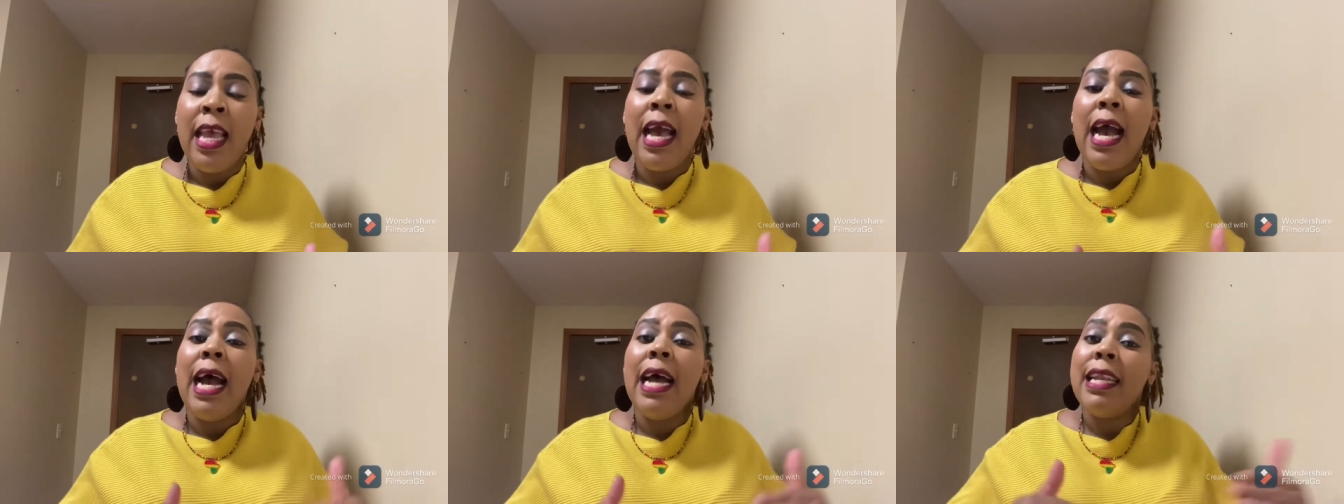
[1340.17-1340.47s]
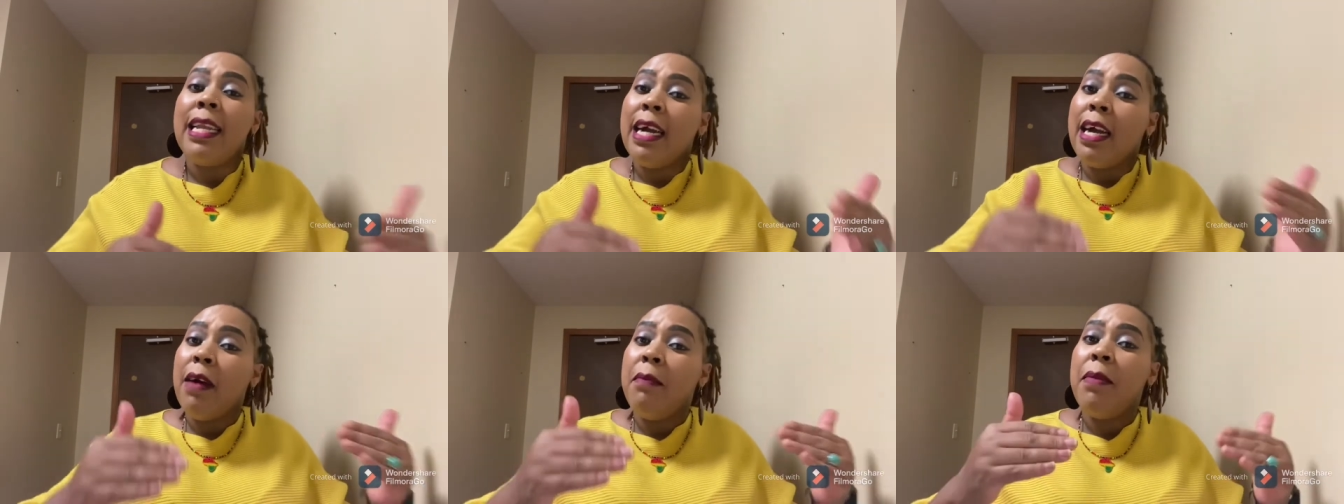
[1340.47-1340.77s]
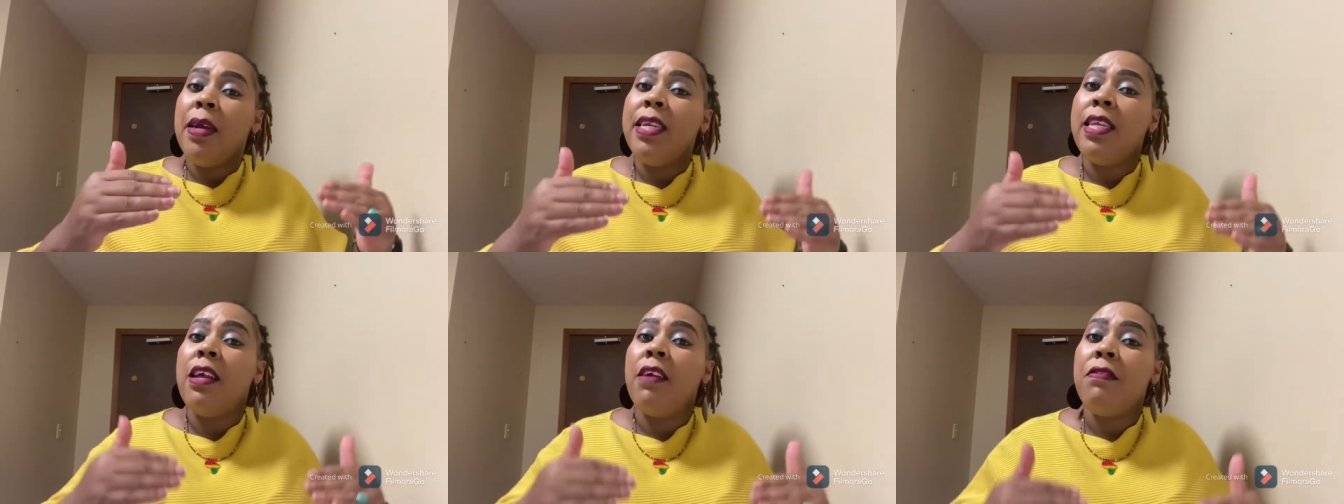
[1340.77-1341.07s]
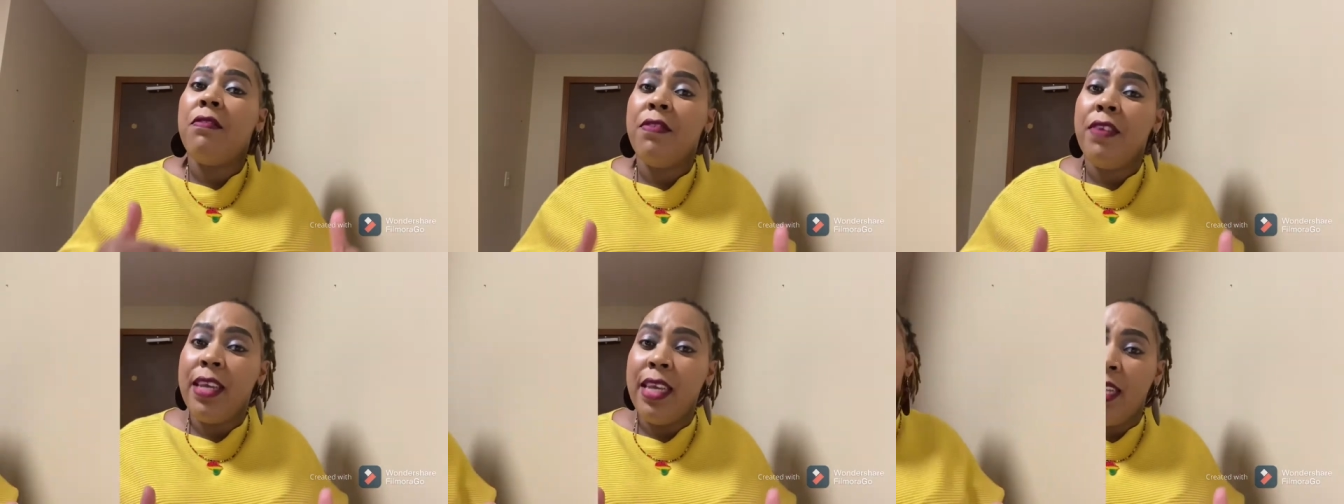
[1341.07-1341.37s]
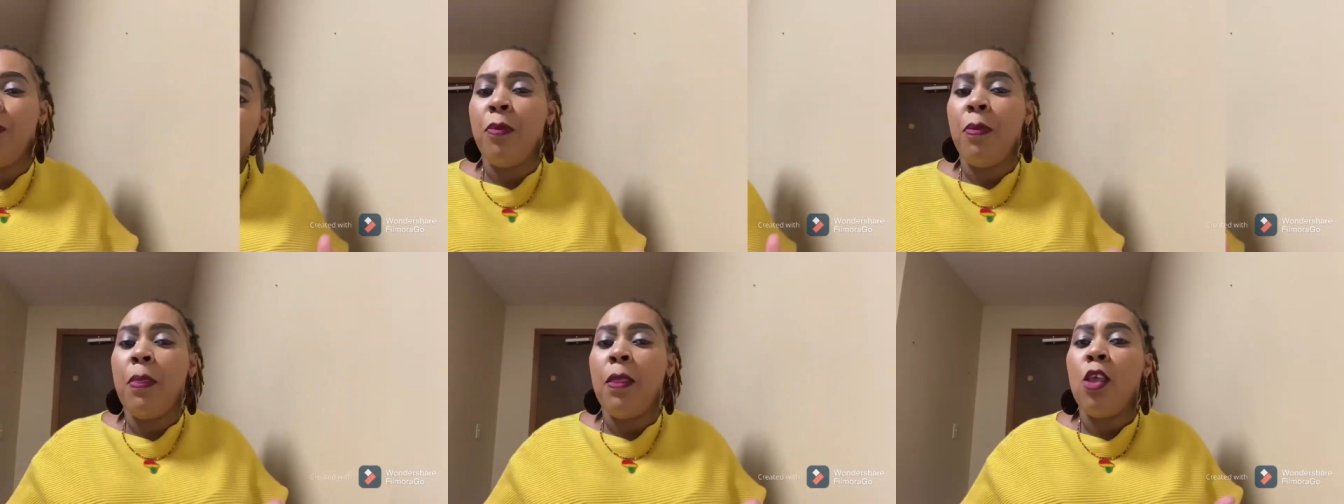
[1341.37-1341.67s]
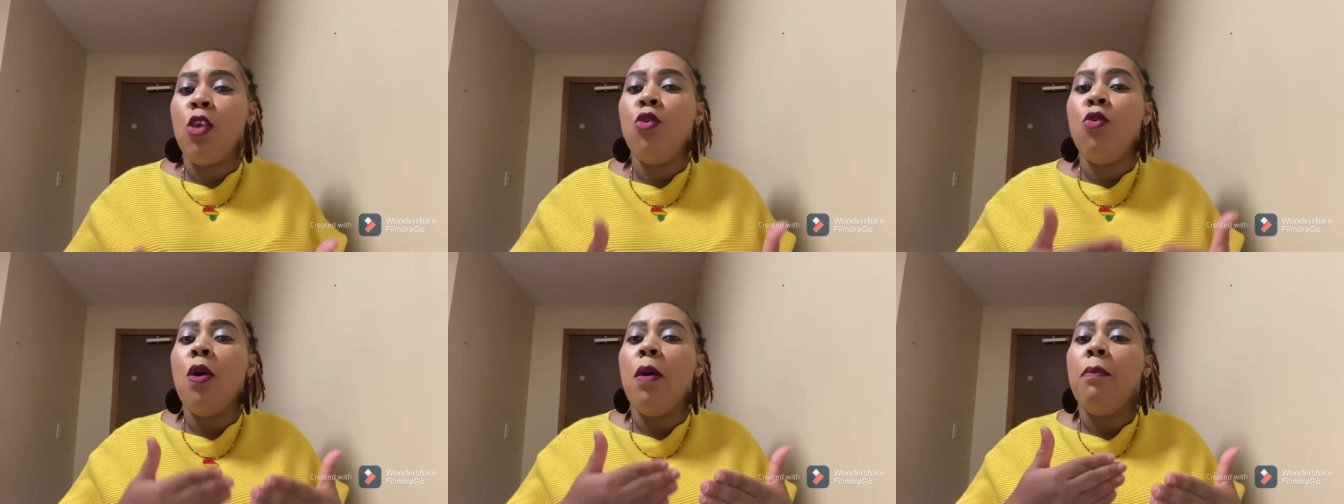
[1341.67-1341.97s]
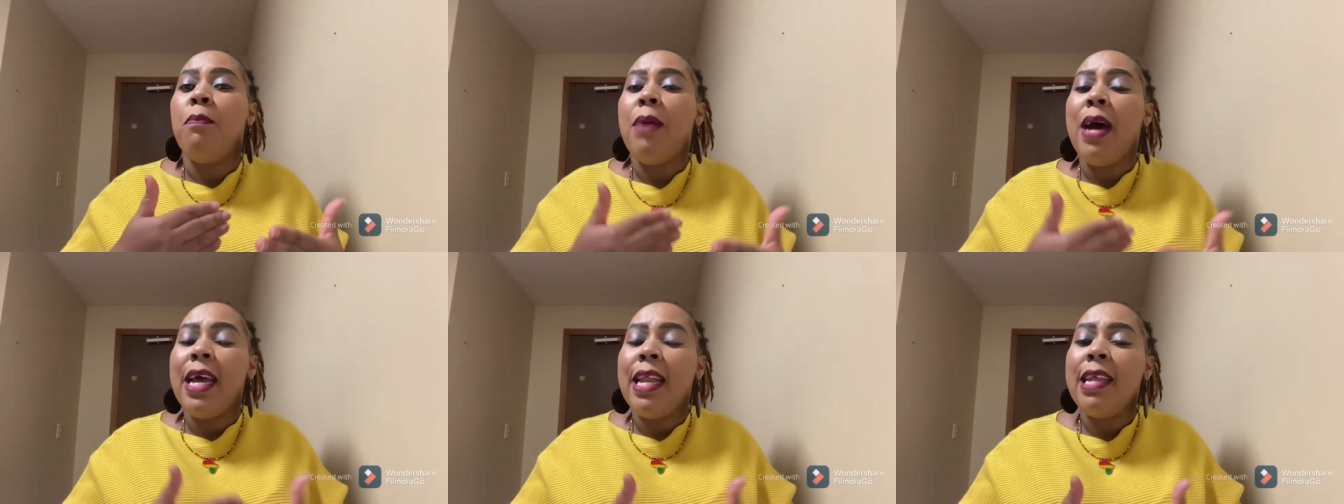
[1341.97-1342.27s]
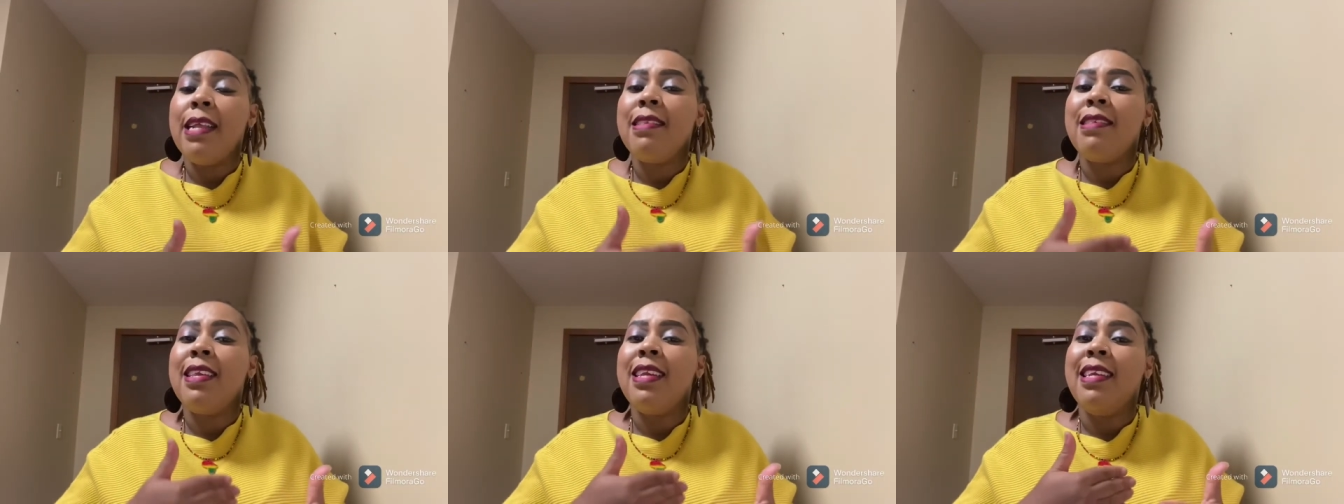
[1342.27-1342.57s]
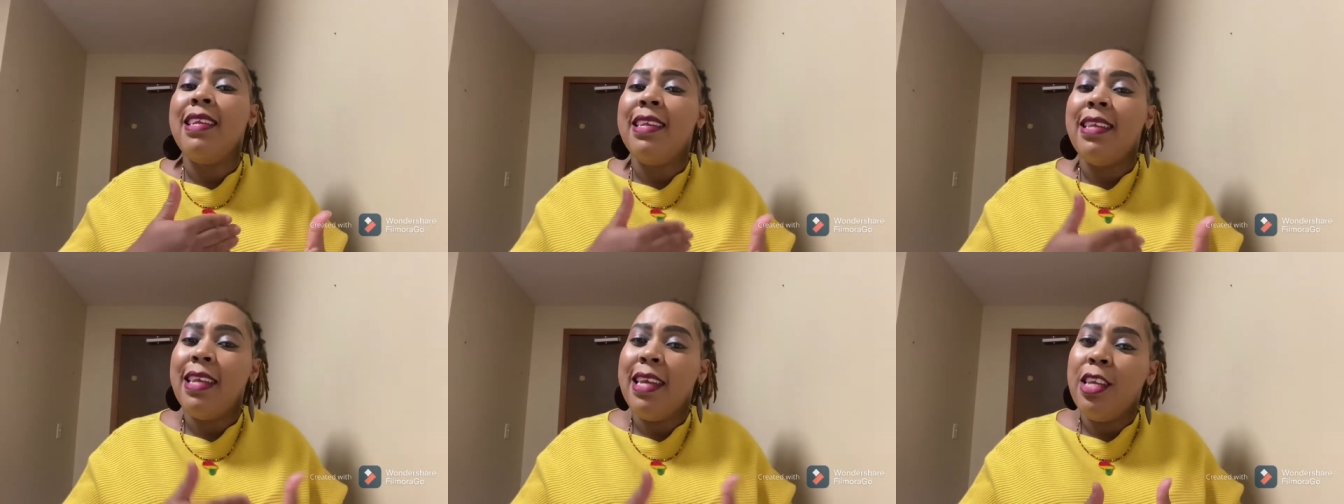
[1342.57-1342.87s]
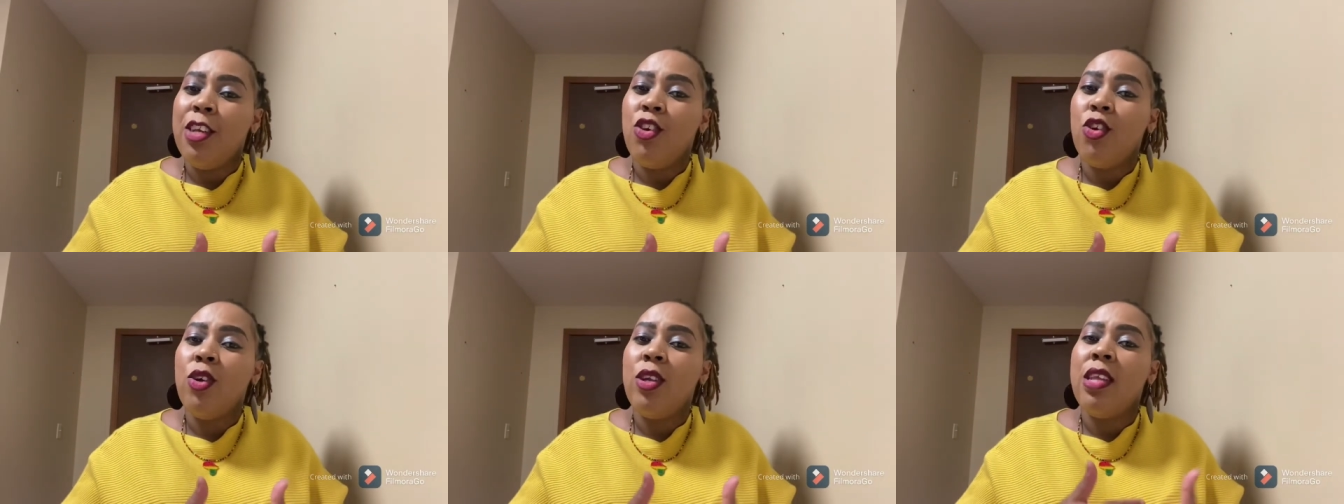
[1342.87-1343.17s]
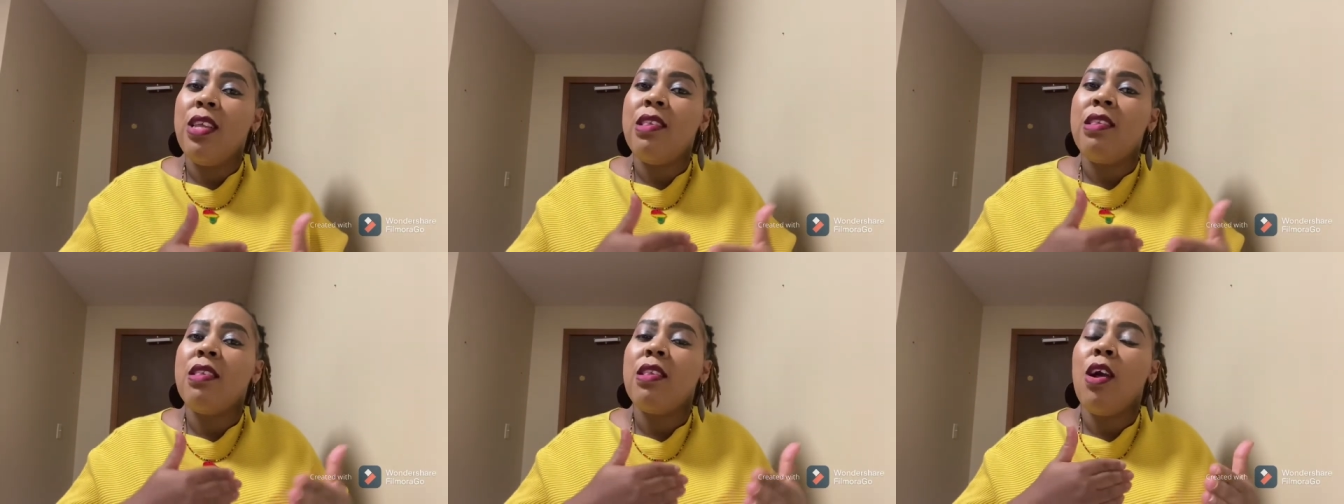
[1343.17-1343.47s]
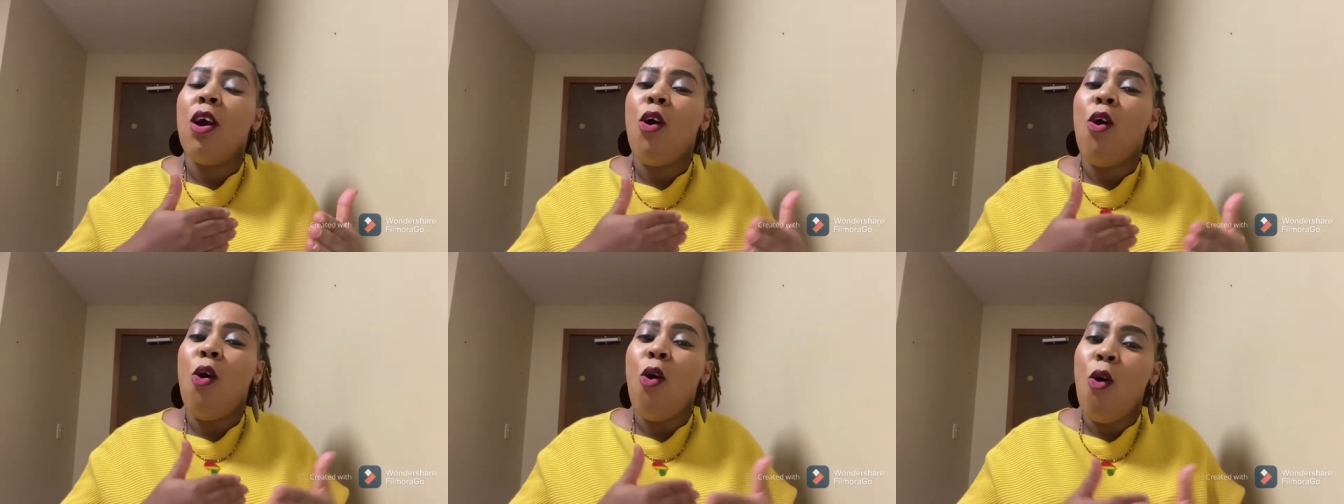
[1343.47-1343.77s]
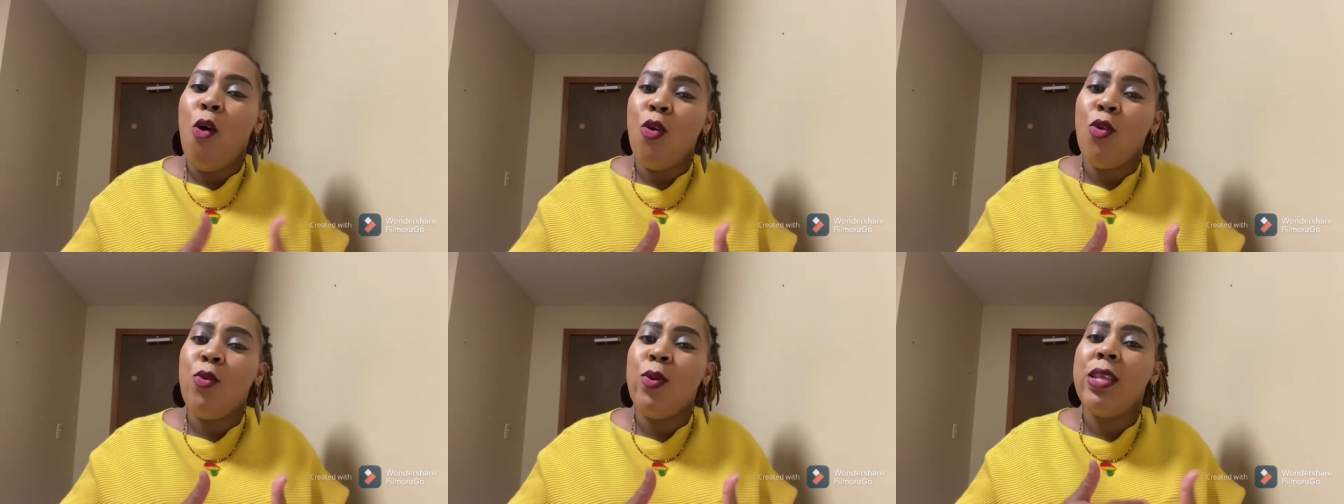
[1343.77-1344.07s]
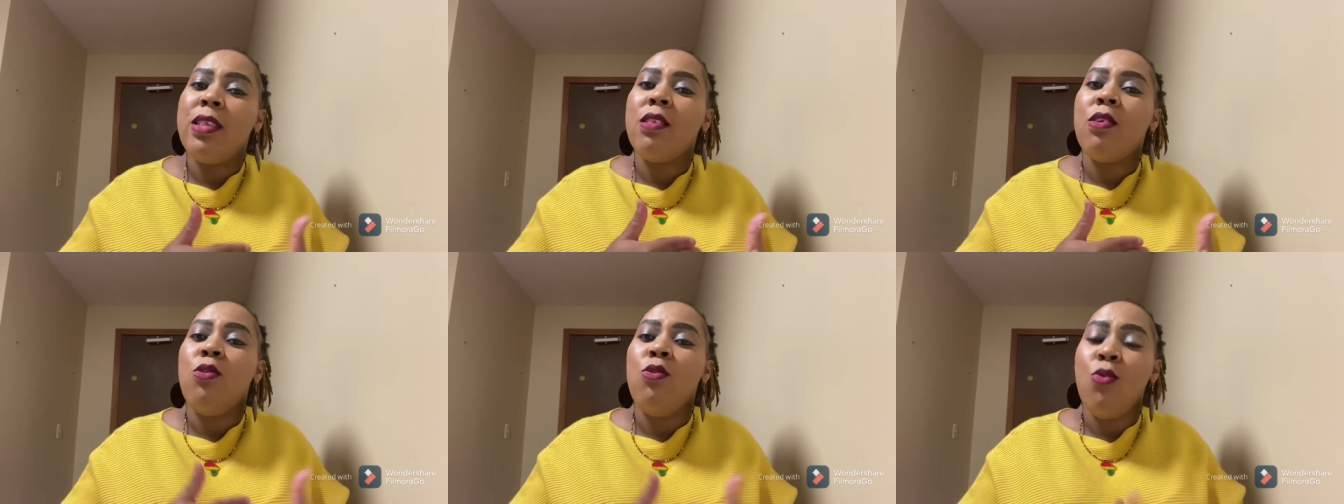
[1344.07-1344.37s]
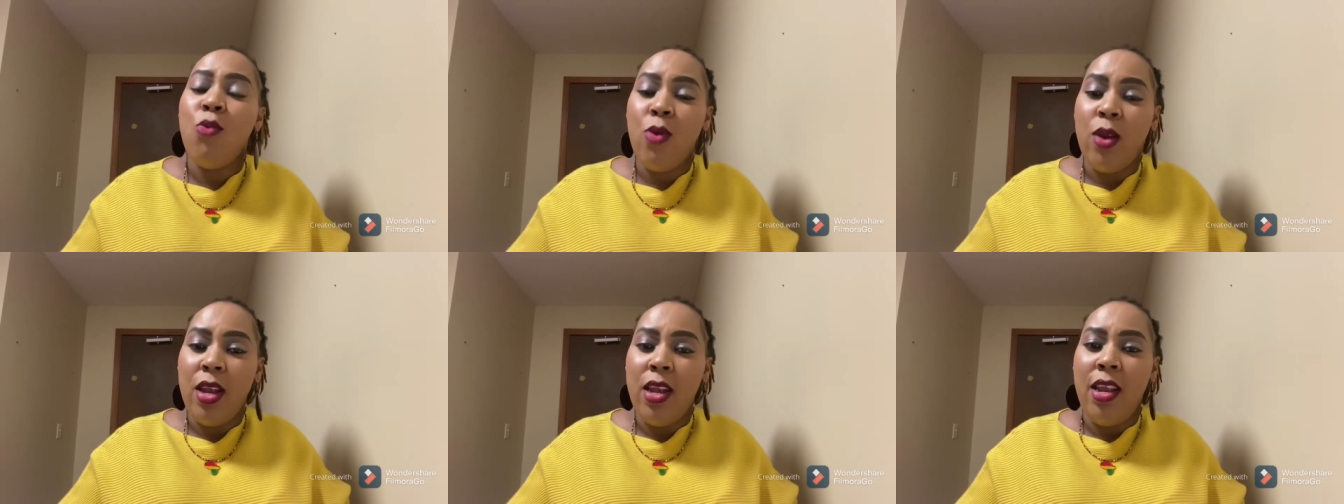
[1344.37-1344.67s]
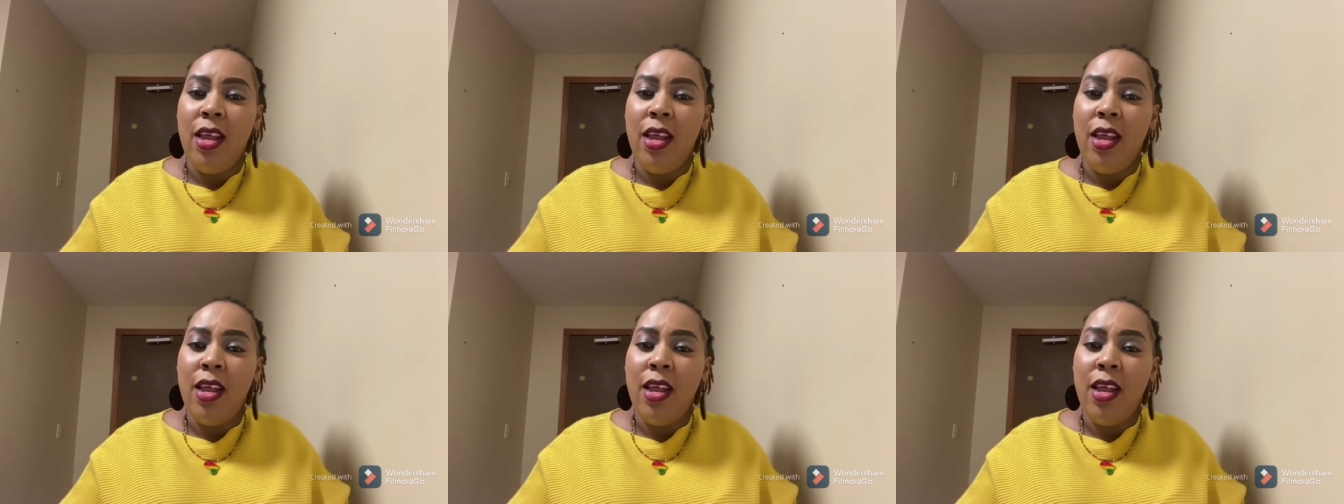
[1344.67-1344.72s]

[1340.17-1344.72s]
Ata kama ita fail, your parents' intention is always good.